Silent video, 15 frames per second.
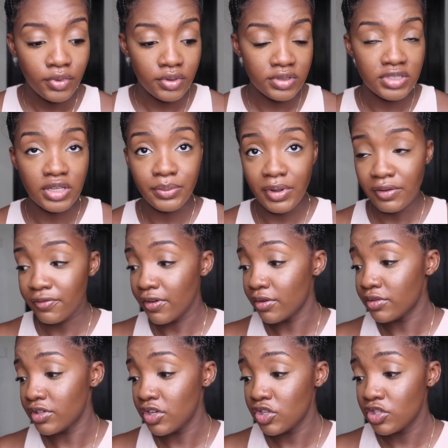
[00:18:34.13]
Take my
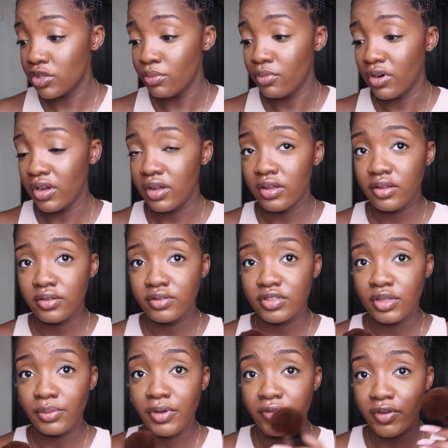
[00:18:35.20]
foundation
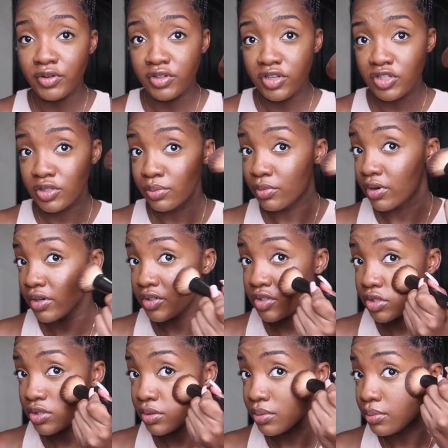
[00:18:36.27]

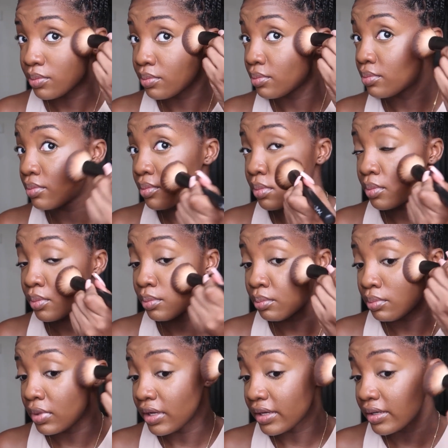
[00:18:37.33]
brush,
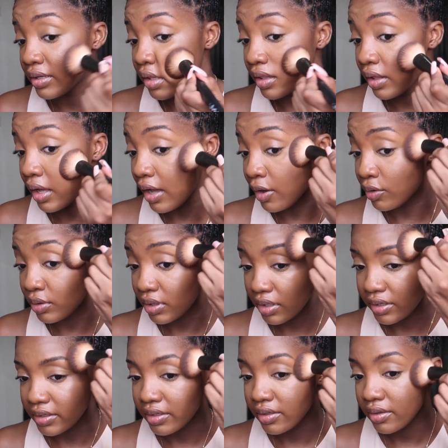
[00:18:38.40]
blend the
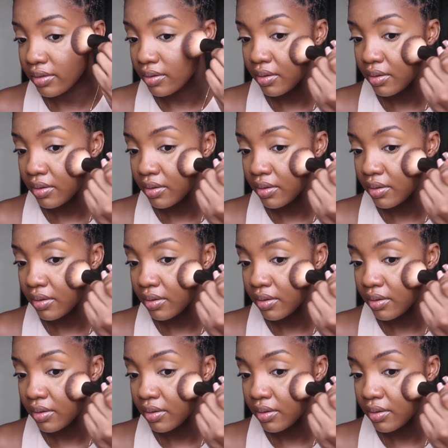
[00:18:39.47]
outline.